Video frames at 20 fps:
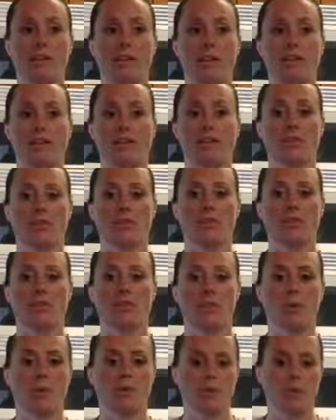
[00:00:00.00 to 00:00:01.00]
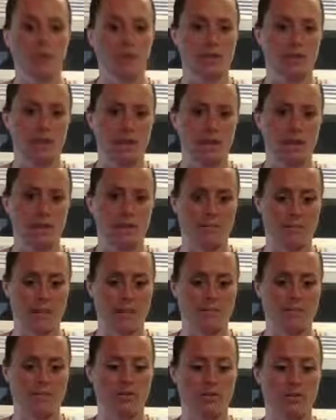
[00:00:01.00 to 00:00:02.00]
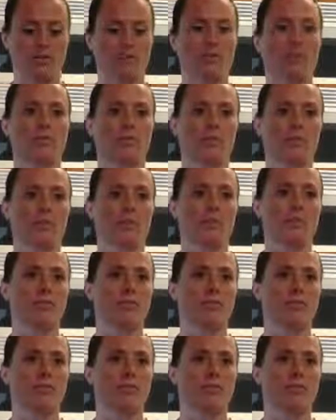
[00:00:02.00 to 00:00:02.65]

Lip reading: was watching Todd to make sure he was doing this